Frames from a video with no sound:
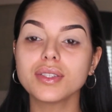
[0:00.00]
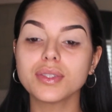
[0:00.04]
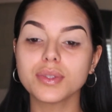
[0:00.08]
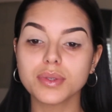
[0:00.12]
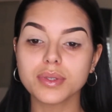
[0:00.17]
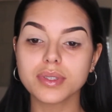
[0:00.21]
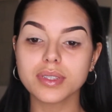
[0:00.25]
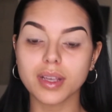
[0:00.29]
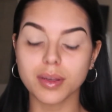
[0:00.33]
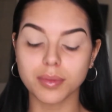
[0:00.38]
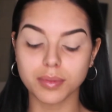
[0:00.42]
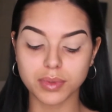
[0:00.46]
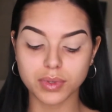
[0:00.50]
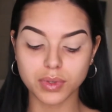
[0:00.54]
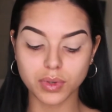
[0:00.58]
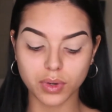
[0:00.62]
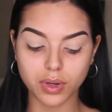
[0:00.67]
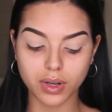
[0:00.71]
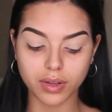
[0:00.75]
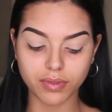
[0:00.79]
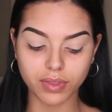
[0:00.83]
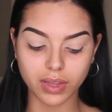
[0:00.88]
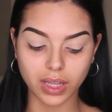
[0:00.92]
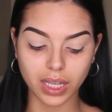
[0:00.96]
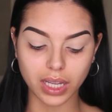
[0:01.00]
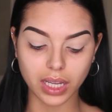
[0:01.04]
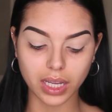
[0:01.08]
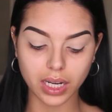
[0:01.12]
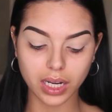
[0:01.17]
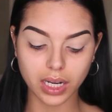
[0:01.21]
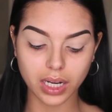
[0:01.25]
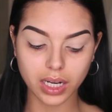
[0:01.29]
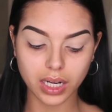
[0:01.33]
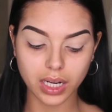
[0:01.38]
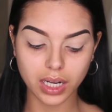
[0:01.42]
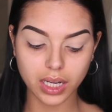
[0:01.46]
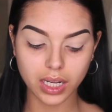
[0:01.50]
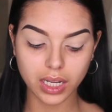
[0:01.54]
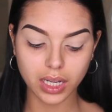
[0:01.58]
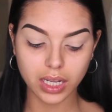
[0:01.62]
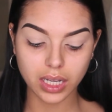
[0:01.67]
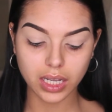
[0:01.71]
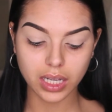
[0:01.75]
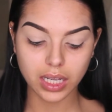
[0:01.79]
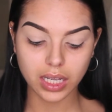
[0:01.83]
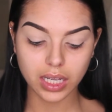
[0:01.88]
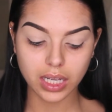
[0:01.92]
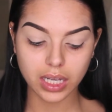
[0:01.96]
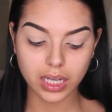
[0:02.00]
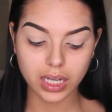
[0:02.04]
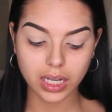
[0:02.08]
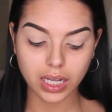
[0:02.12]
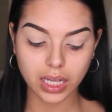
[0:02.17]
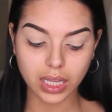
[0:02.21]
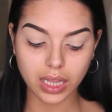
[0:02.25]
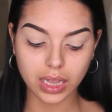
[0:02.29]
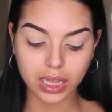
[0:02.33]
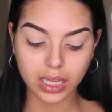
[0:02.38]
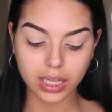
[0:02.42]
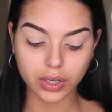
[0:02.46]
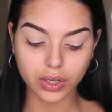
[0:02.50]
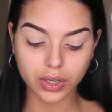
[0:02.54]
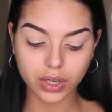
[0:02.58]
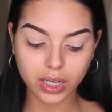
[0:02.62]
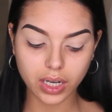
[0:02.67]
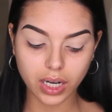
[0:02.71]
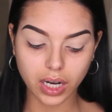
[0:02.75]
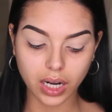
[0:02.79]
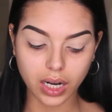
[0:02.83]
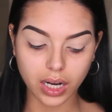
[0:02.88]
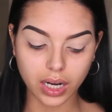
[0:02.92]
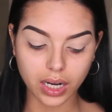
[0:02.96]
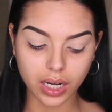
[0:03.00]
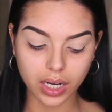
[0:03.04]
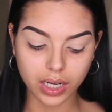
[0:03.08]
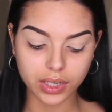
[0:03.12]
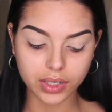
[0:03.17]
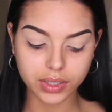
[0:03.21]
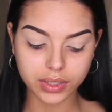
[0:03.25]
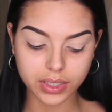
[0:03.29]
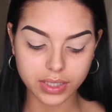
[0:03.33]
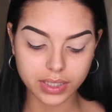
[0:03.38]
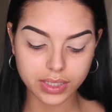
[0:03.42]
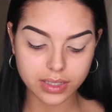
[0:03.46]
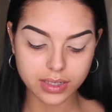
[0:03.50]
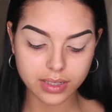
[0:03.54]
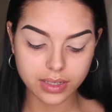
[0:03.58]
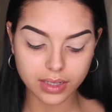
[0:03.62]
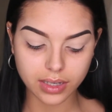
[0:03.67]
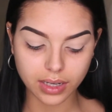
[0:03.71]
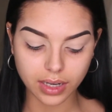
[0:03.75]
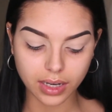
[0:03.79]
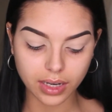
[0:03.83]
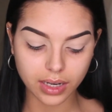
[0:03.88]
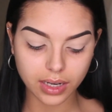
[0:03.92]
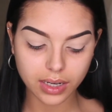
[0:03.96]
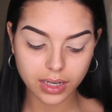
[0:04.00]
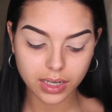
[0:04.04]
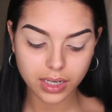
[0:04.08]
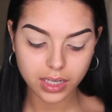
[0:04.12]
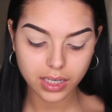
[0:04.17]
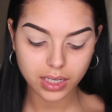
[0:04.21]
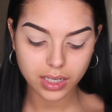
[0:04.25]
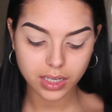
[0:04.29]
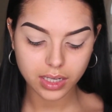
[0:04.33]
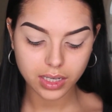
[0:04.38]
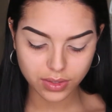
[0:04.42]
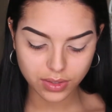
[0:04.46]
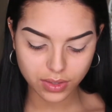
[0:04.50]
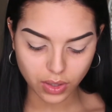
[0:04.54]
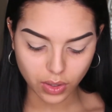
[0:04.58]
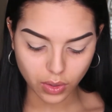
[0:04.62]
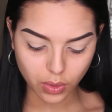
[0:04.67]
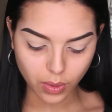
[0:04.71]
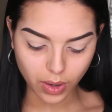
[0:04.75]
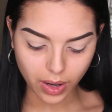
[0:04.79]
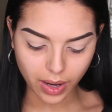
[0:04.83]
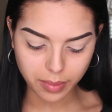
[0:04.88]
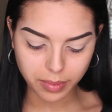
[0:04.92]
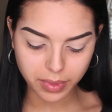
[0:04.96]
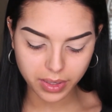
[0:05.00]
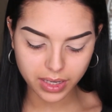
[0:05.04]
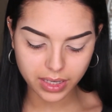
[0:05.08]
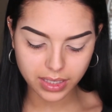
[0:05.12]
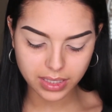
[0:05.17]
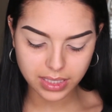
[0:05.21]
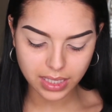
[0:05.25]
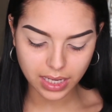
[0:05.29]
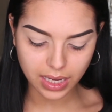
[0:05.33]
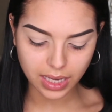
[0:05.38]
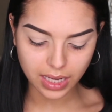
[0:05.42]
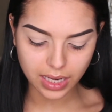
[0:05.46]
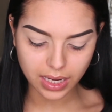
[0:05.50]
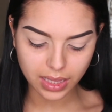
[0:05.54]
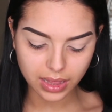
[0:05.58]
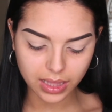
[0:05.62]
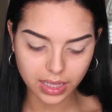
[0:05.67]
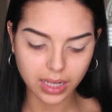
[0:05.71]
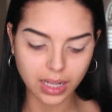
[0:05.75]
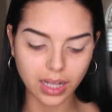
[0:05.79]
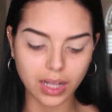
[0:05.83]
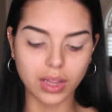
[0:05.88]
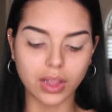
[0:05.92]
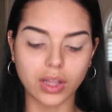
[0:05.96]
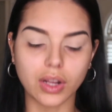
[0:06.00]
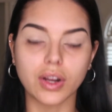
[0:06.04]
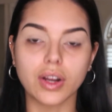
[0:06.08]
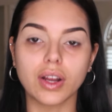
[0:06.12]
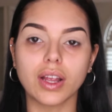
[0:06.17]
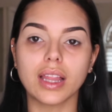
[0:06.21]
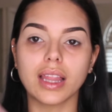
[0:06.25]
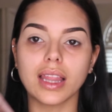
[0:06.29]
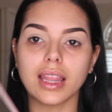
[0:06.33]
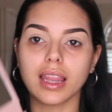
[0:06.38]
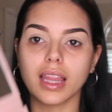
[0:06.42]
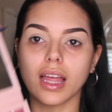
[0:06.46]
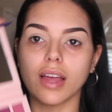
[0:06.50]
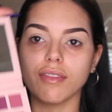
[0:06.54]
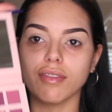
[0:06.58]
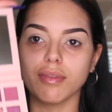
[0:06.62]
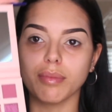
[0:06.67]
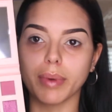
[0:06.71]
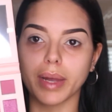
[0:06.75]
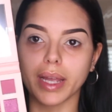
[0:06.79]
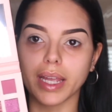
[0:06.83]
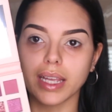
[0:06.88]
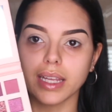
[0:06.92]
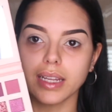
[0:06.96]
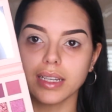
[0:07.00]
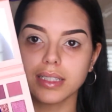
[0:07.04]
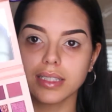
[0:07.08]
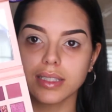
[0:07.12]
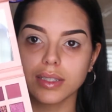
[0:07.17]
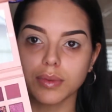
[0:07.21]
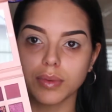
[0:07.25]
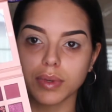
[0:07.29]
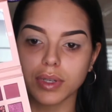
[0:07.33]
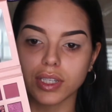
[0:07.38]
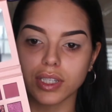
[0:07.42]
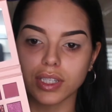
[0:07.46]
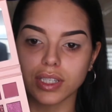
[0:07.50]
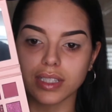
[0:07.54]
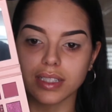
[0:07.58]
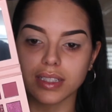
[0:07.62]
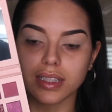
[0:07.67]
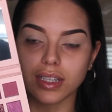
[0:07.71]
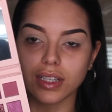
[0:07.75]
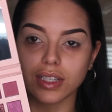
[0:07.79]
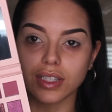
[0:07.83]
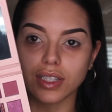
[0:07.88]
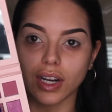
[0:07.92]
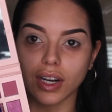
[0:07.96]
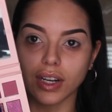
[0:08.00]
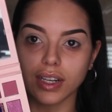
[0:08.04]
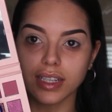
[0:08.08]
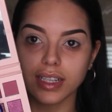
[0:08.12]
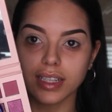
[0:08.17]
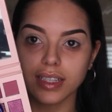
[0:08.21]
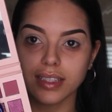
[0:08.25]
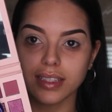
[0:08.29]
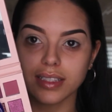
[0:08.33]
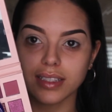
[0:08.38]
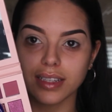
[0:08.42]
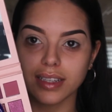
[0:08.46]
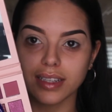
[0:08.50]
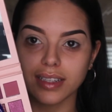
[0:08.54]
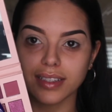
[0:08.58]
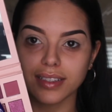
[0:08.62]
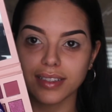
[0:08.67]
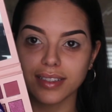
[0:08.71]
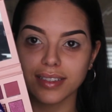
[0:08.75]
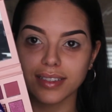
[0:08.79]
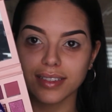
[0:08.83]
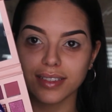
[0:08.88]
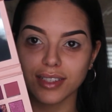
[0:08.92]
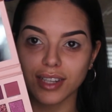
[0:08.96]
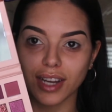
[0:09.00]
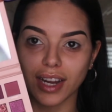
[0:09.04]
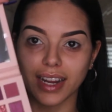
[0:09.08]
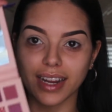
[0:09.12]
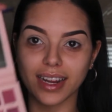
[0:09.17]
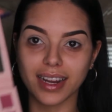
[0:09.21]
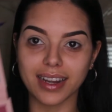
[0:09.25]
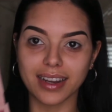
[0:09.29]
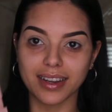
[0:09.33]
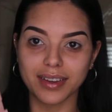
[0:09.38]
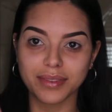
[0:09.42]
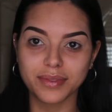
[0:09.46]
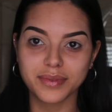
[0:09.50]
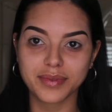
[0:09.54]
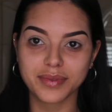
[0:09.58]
do some sort of like glitter cut crease today. So I'm gonna take the color LoveBite, which is the darkest shade